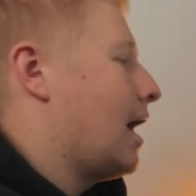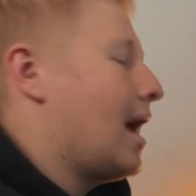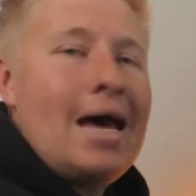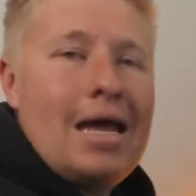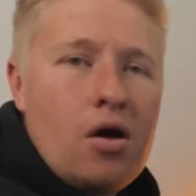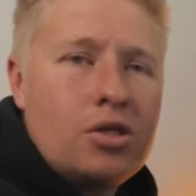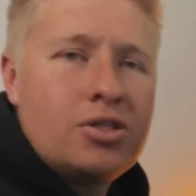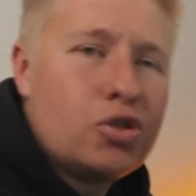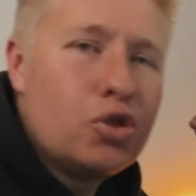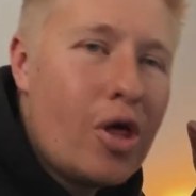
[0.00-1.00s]
And on
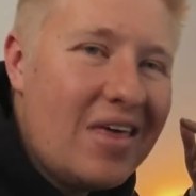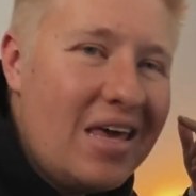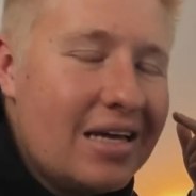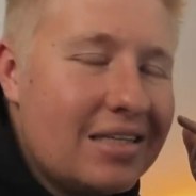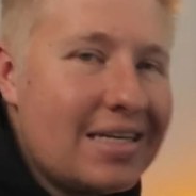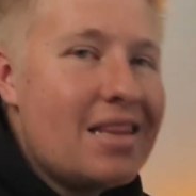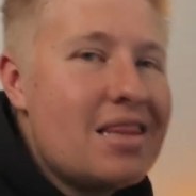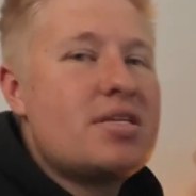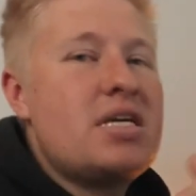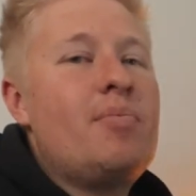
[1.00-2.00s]
to the
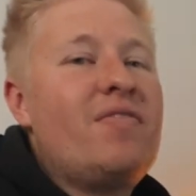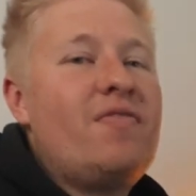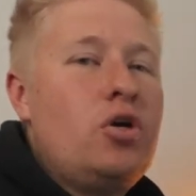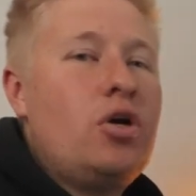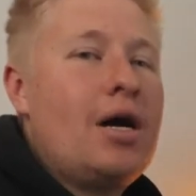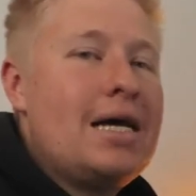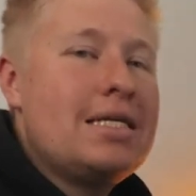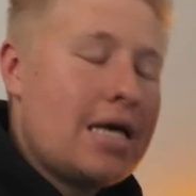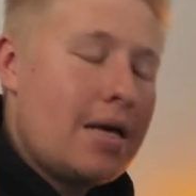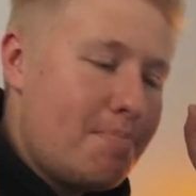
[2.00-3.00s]
10th tip for you
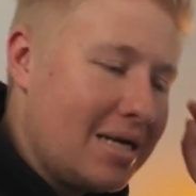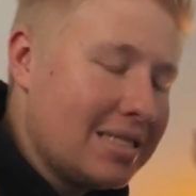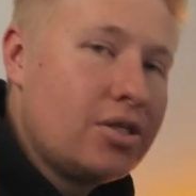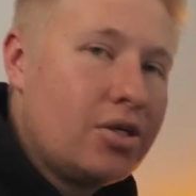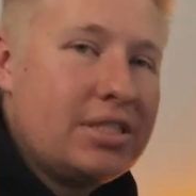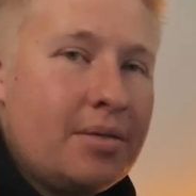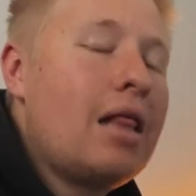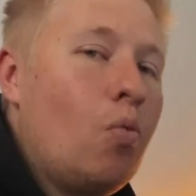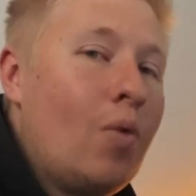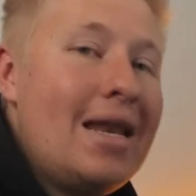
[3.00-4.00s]
guys, must know
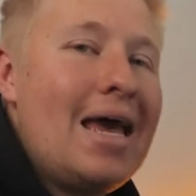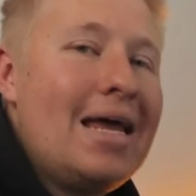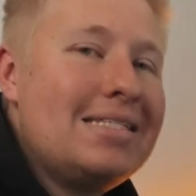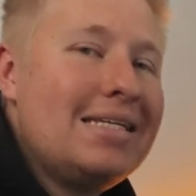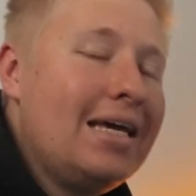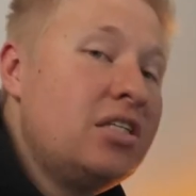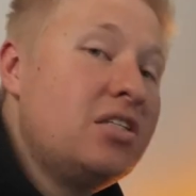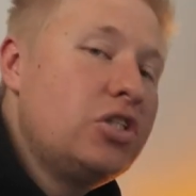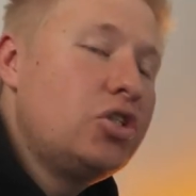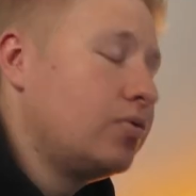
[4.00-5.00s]
tips when editing in
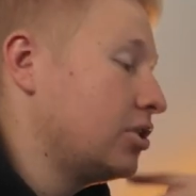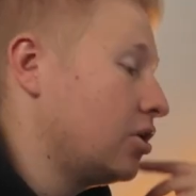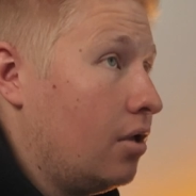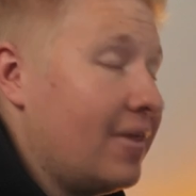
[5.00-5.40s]
DaVinci Resolve.